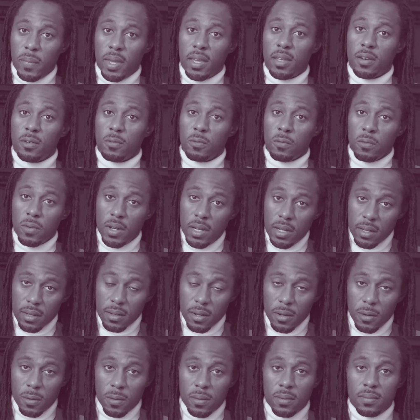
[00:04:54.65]
make it a real
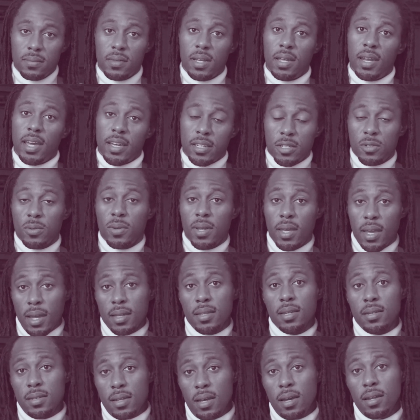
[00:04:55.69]
goal, and actually
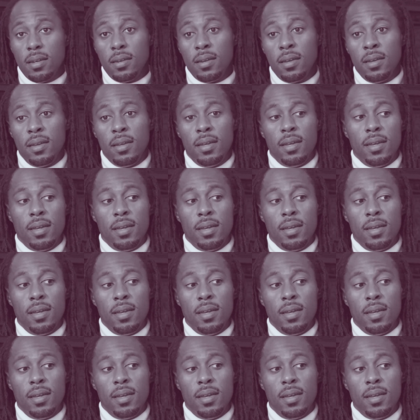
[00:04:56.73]
get it done.